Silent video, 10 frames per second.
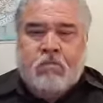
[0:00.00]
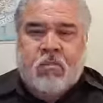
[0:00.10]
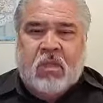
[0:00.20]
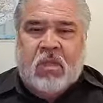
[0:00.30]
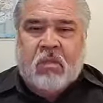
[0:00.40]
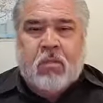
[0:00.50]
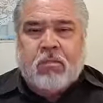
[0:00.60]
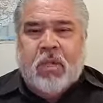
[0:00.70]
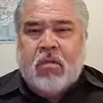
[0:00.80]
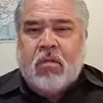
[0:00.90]
This has
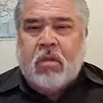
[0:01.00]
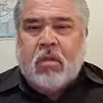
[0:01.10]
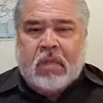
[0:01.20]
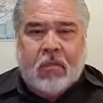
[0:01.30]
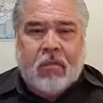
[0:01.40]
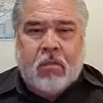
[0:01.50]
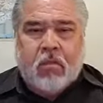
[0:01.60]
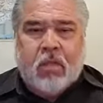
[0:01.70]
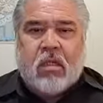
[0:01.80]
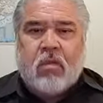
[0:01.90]
been around seven
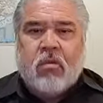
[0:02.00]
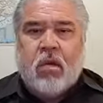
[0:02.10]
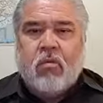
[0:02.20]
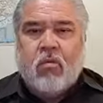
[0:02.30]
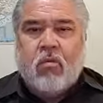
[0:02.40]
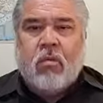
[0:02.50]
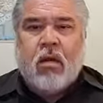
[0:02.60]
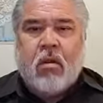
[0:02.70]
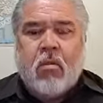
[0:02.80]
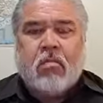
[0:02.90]
weeks already, but we've been
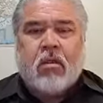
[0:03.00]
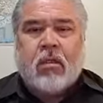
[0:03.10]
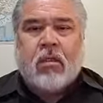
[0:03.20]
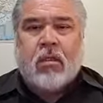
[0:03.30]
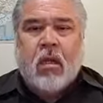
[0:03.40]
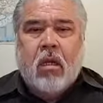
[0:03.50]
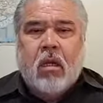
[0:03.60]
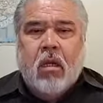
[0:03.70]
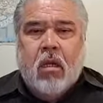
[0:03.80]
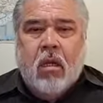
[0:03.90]
close
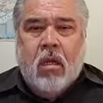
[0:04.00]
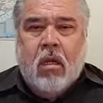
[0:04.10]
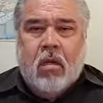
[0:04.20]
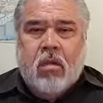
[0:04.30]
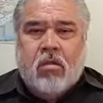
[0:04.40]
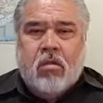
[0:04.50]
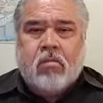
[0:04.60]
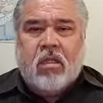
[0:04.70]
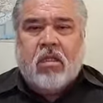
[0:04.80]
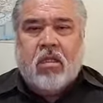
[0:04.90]
in our church,
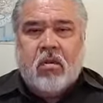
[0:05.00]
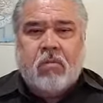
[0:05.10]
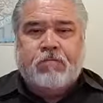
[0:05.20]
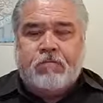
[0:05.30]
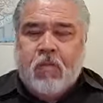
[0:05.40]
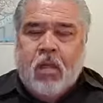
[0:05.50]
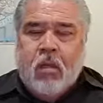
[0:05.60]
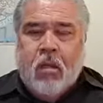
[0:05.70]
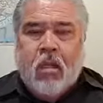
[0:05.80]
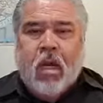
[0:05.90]
but still,
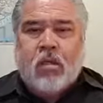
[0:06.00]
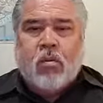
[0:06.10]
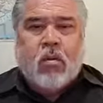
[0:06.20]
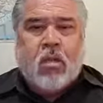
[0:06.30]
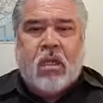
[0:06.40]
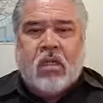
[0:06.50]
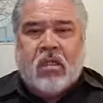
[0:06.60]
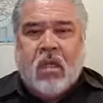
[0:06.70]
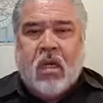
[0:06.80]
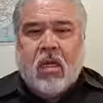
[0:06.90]
God's word is
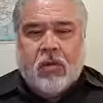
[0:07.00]
not